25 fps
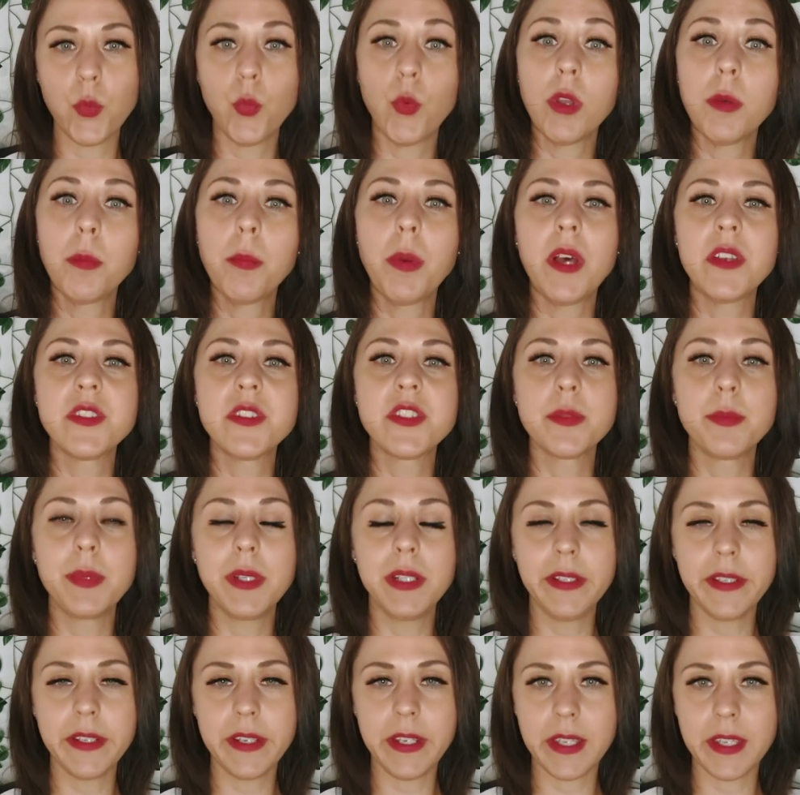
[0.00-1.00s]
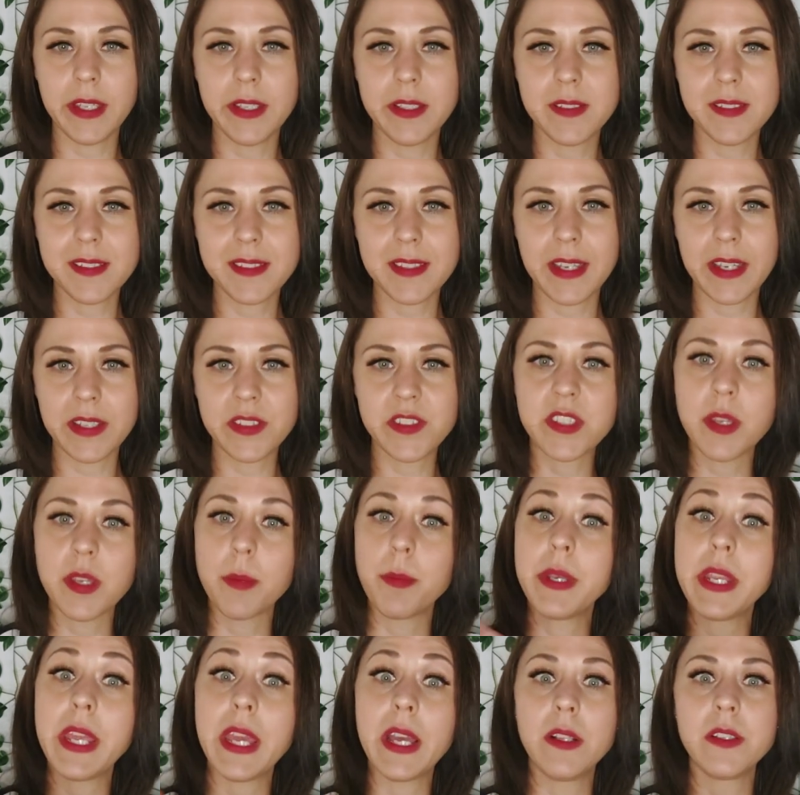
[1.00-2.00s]
One possibility is that
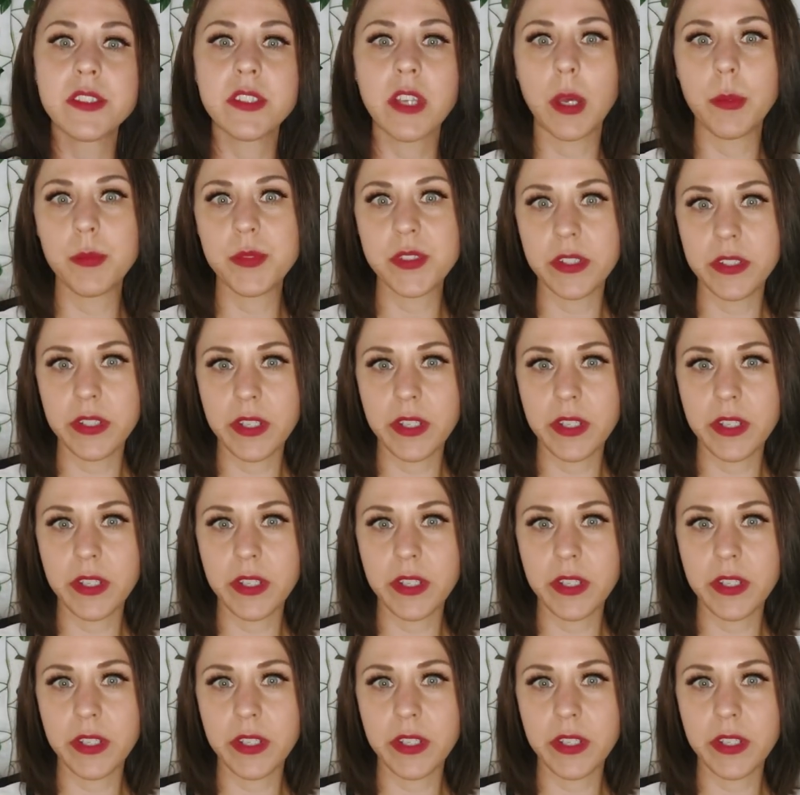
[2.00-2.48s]
somebody else comes